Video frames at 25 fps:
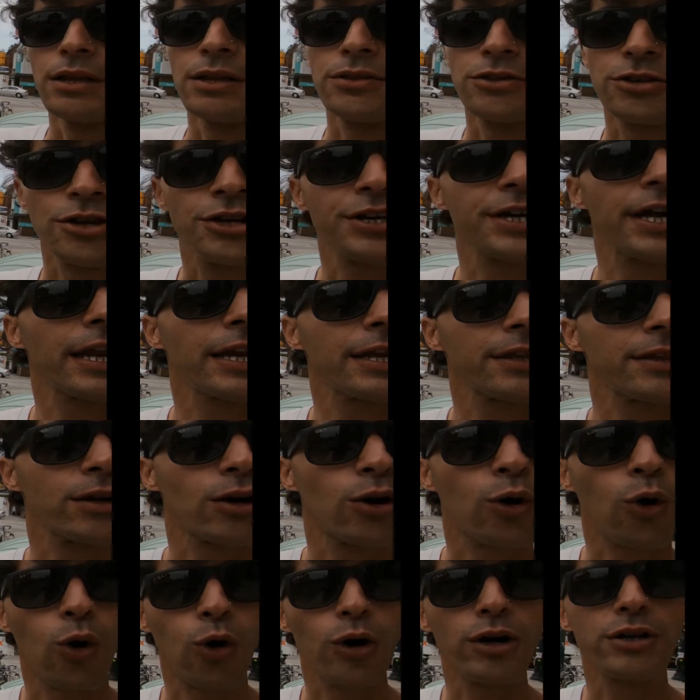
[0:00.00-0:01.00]
they're getting their
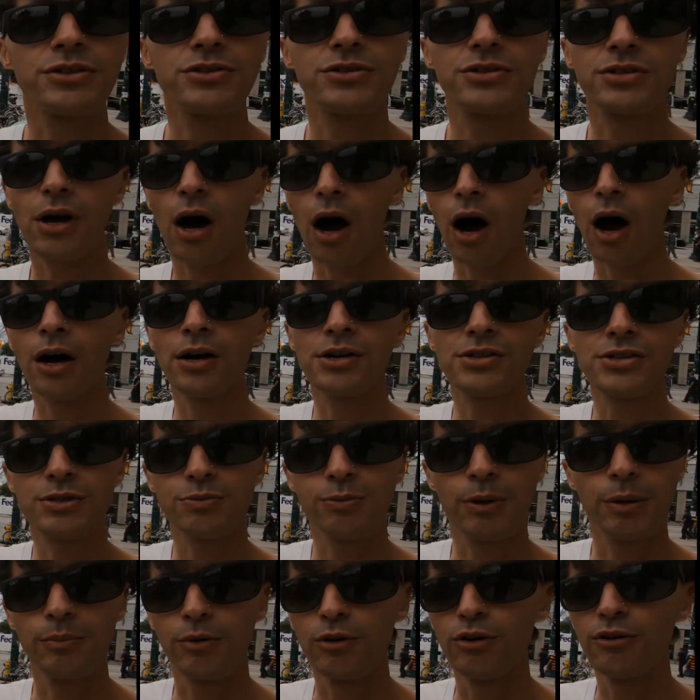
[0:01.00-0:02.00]
honks
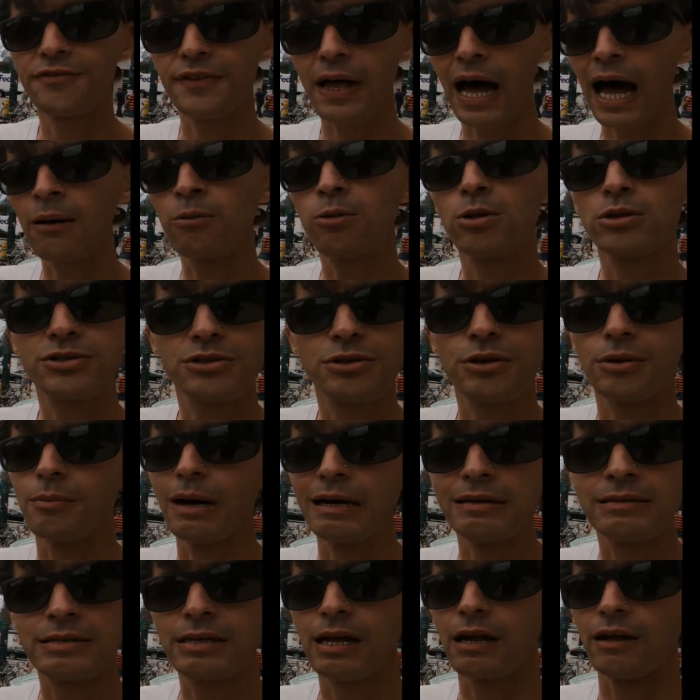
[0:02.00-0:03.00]
removed. I will do it
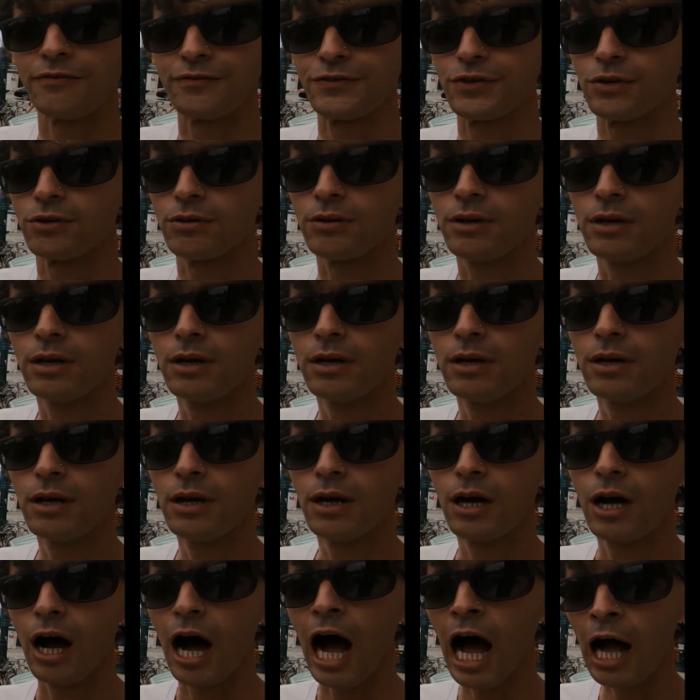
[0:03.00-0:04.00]
myself, dude.
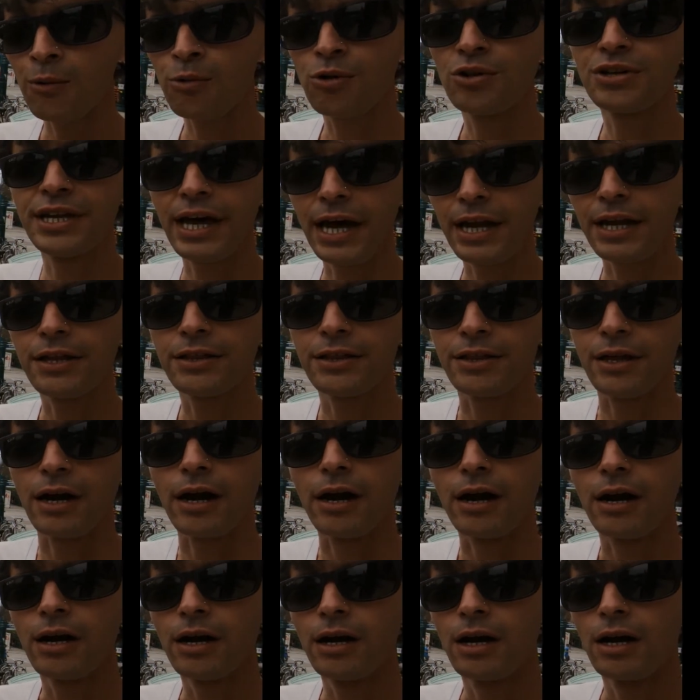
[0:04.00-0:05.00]
I will get in
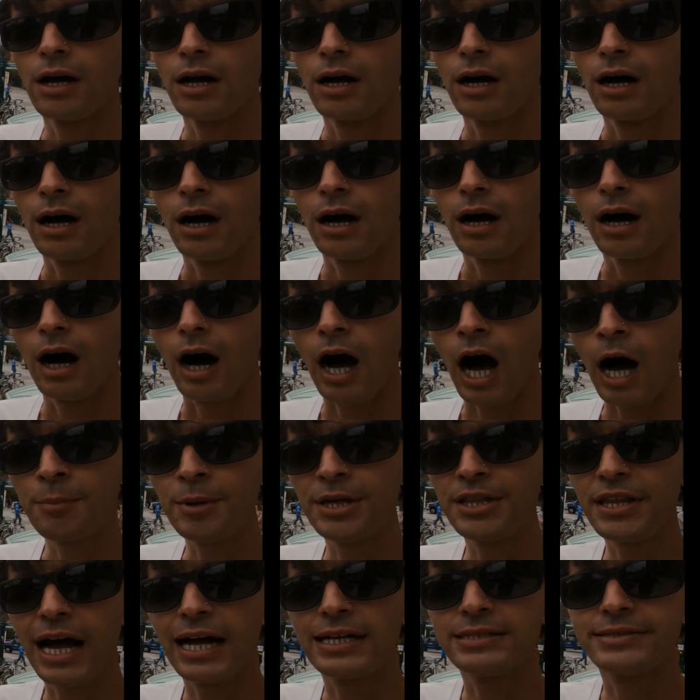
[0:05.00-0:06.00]
there. I'm
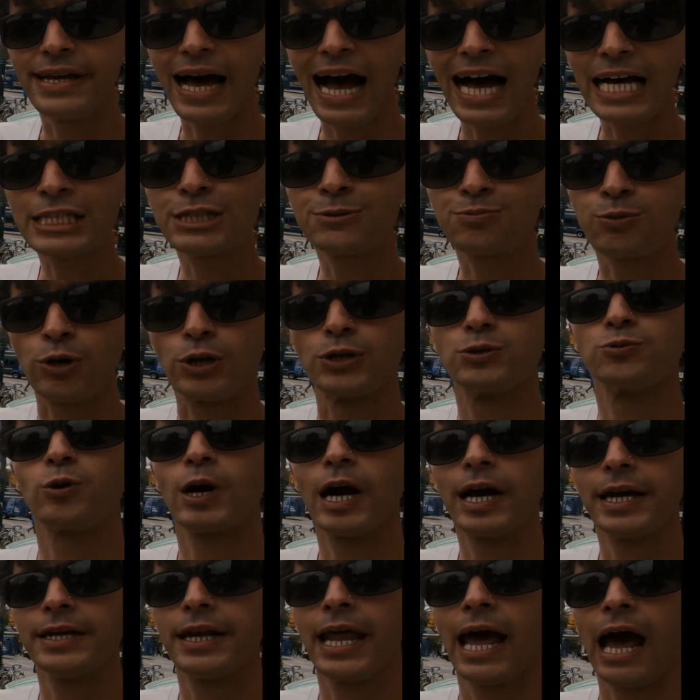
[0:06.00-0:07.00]
in that dashboard
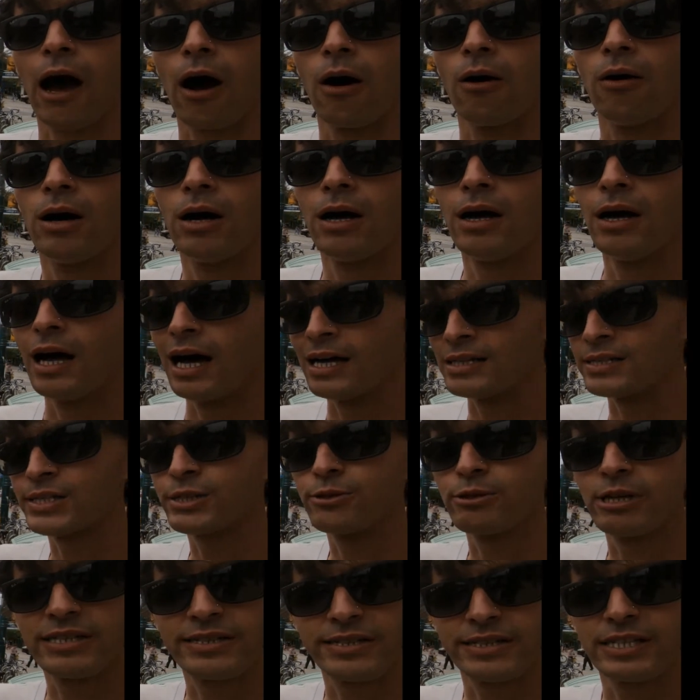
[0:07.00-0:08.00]
right now. As
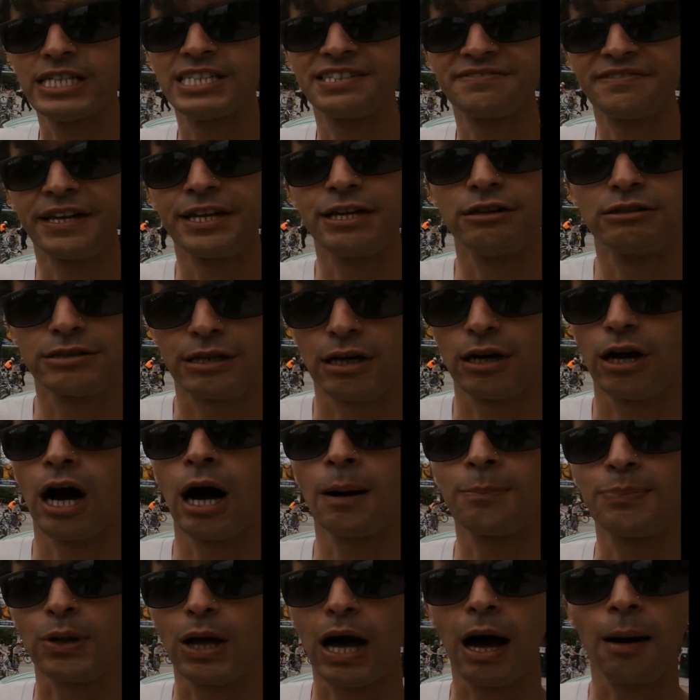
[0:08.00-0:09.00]
soon as these videos are
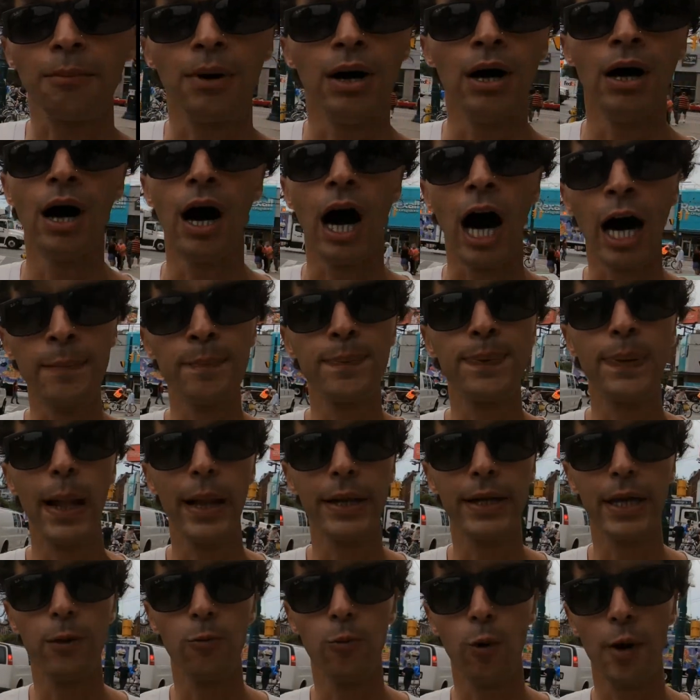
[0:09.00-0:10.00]
uploaded, I'm
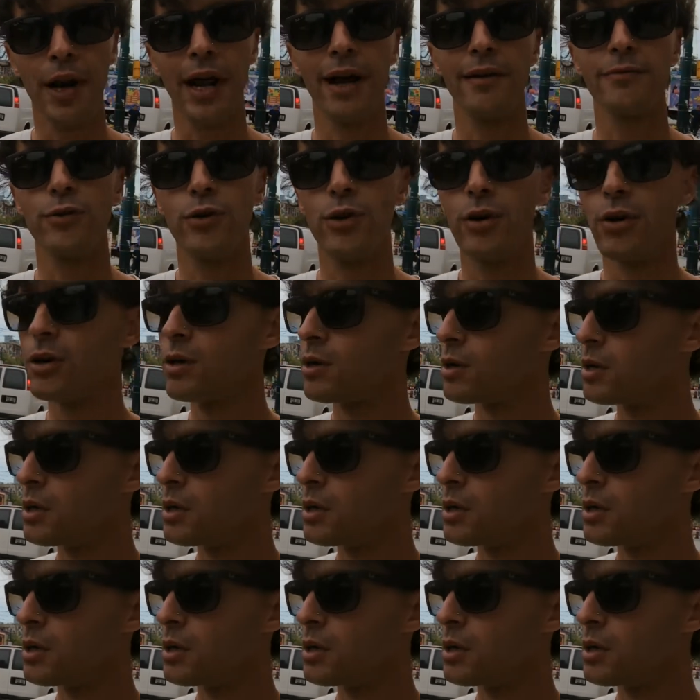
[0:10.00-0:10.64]
unplugging whatever